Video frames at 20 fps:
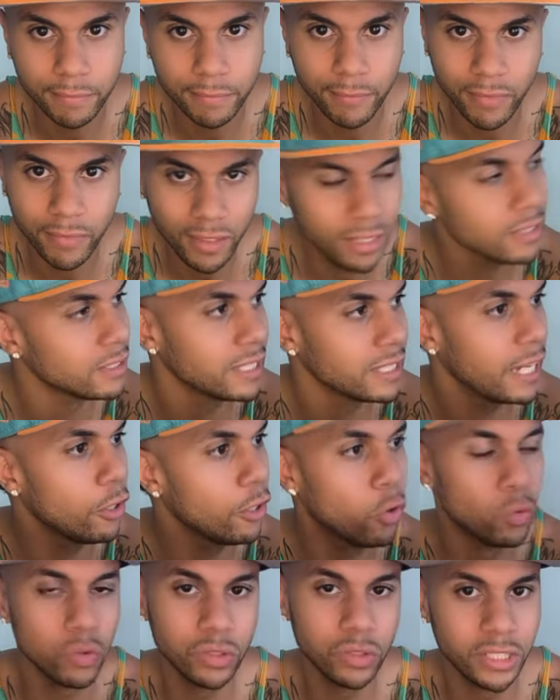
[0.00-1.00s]
Because I
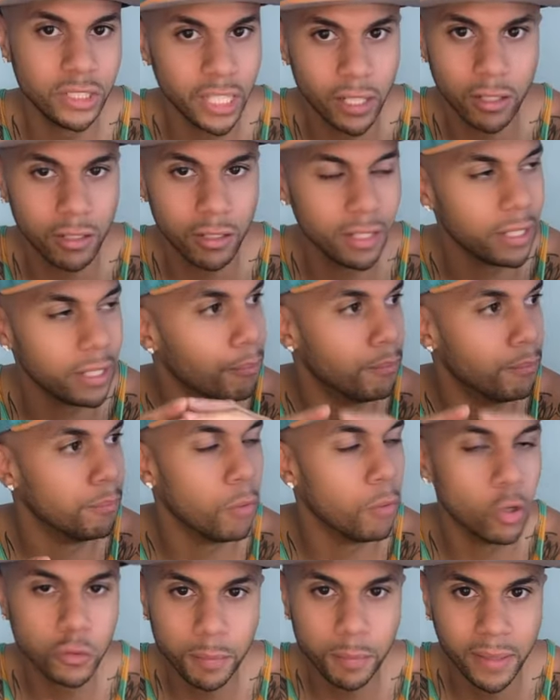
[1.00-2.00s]
know generally
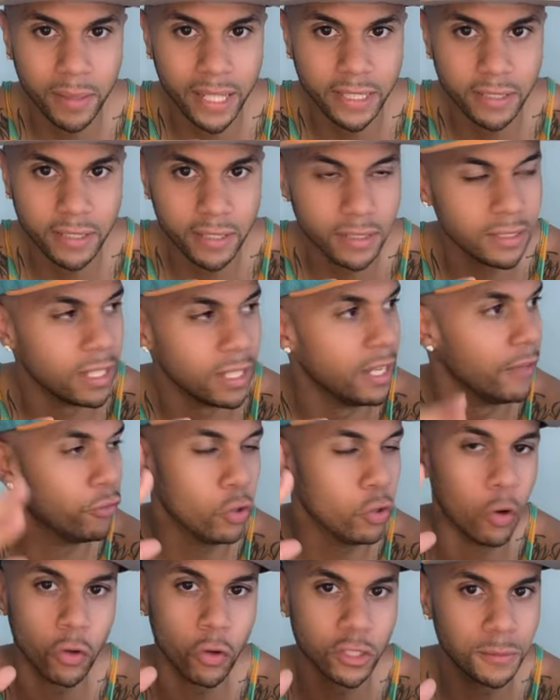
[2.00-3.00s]
most places, you go
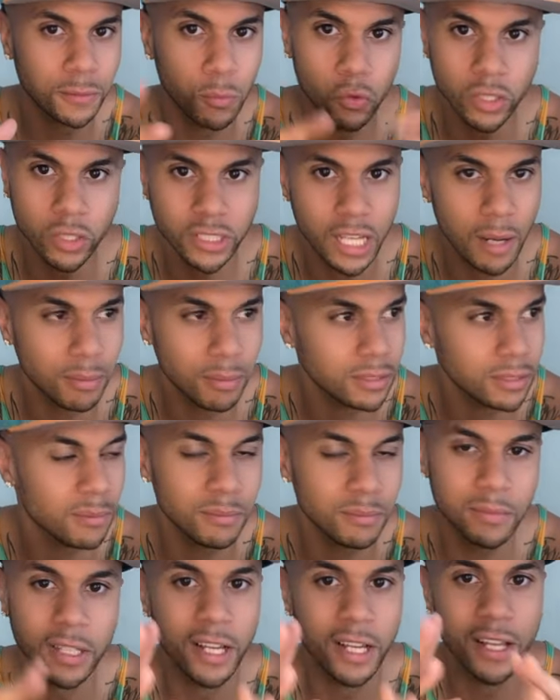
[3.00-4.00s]
to a smoothie shop or
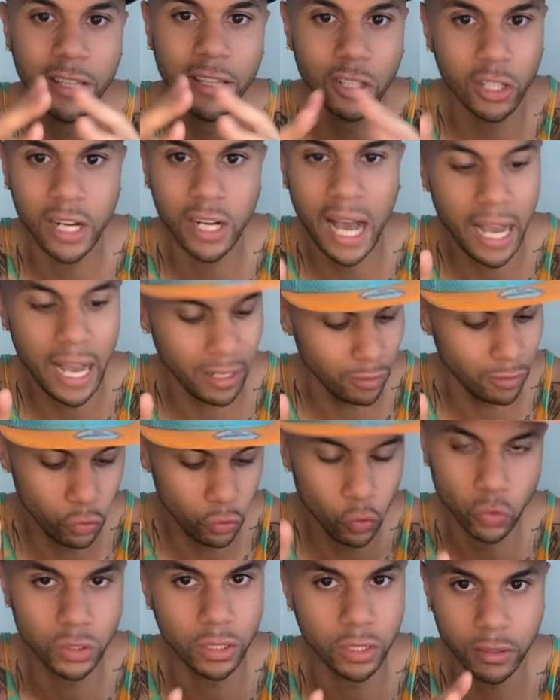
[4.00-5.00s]
something, they're not
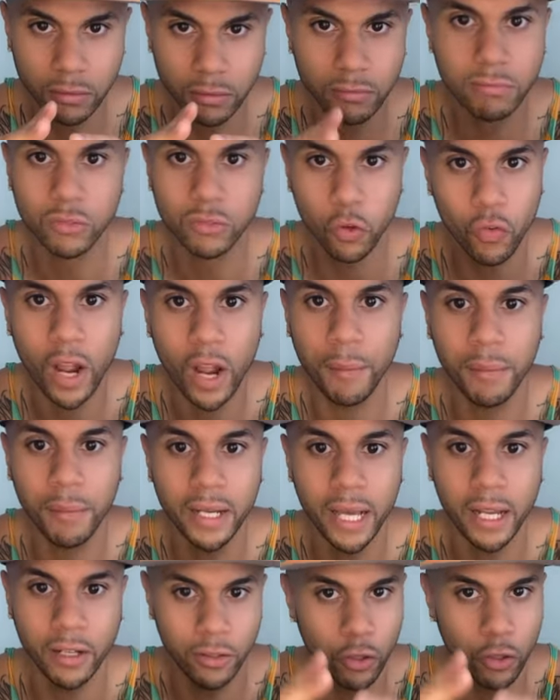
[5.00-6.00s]
using the right
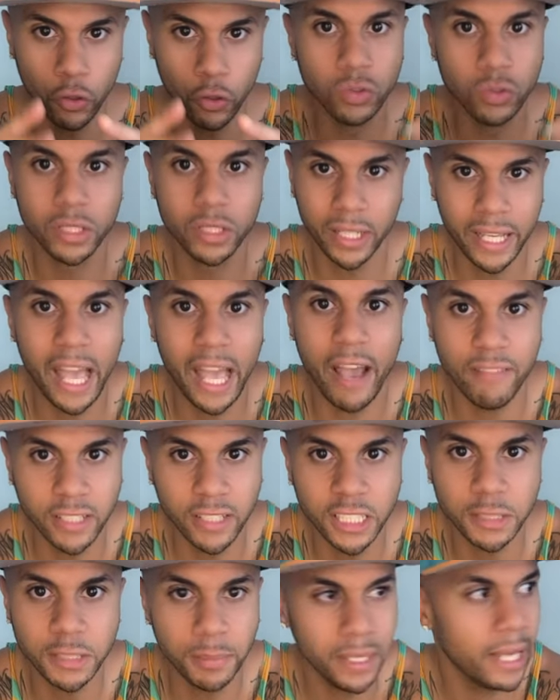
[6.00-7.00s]
banana. They're using a Cavendish
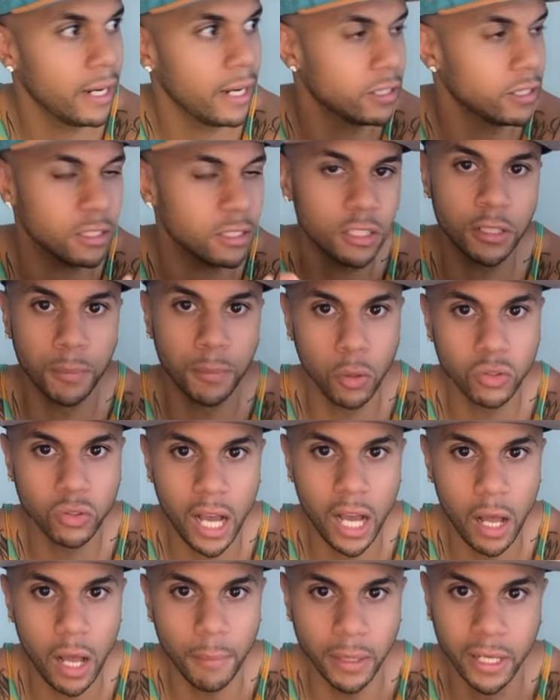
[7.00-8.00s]
banana because it's the most
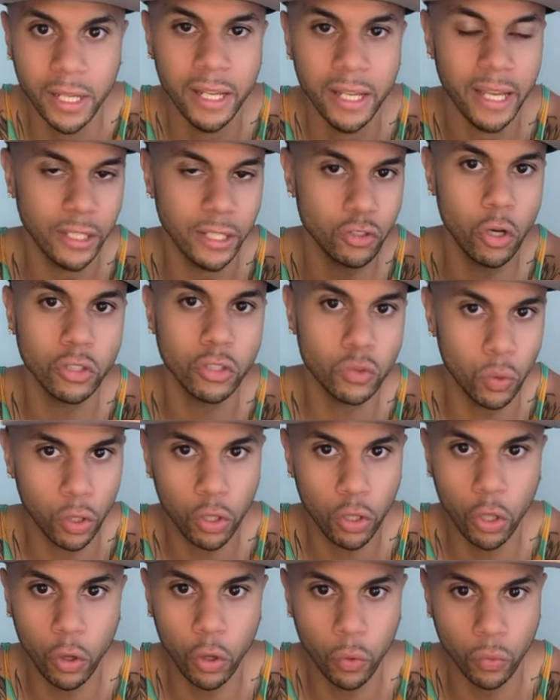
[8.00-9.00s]
common. It's also a
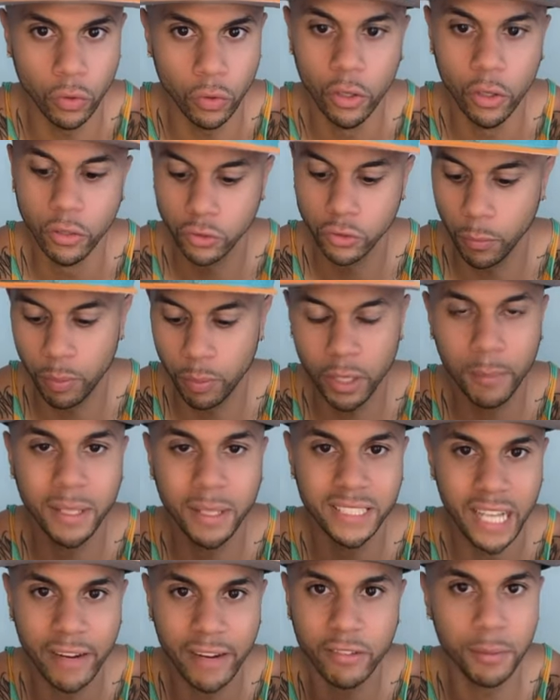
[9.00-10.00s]
clone. So pretty much
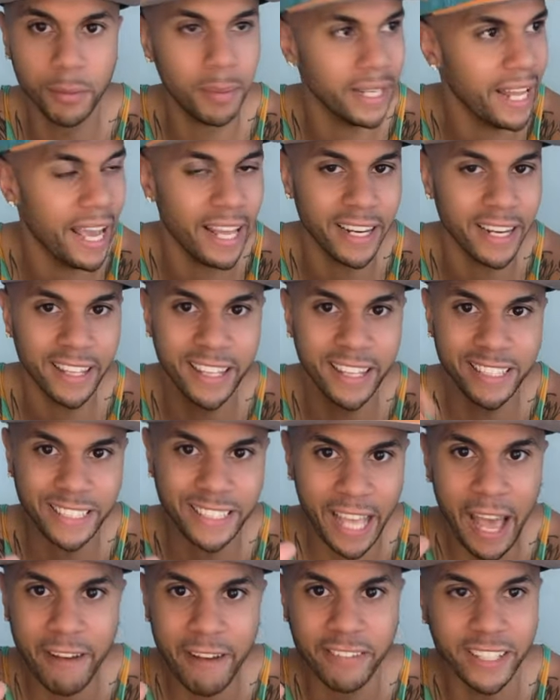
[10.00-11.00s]
every banana that's
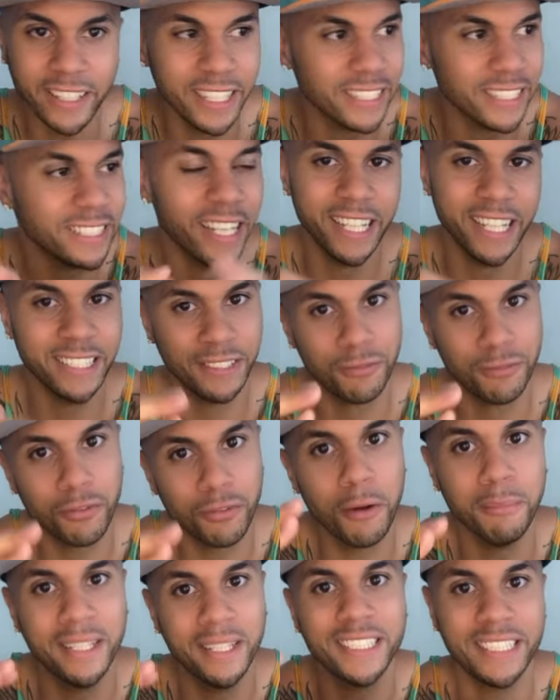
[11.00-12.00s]
Cavendish is from
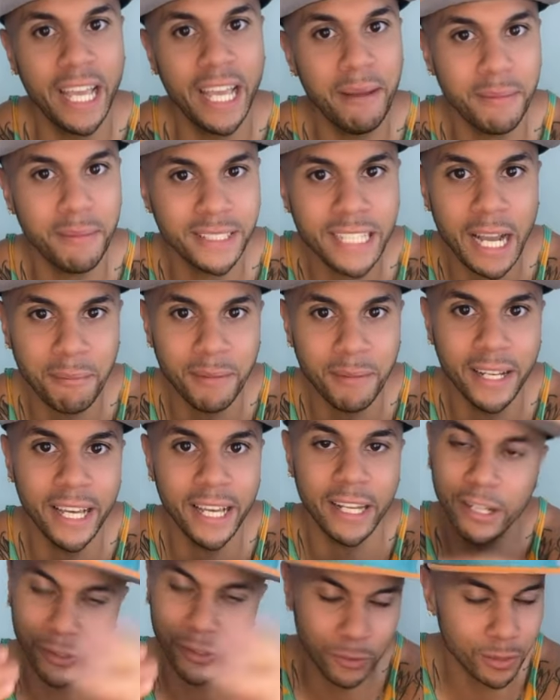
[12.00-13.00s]
the same exact banana.
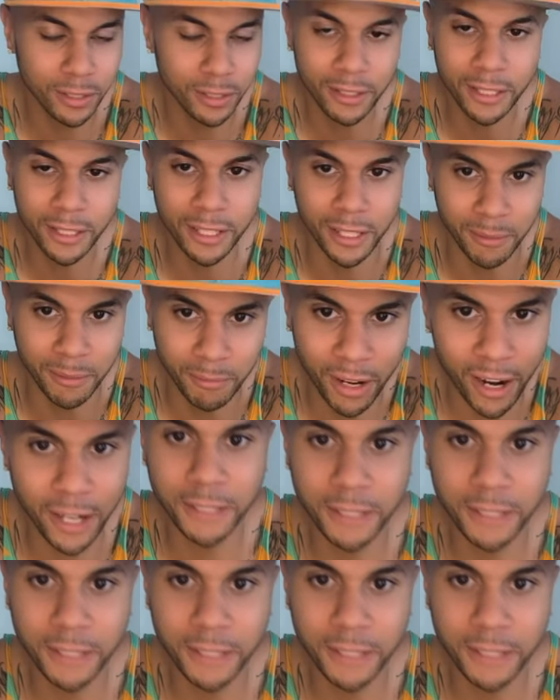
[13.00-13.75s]
You can look it up, all right?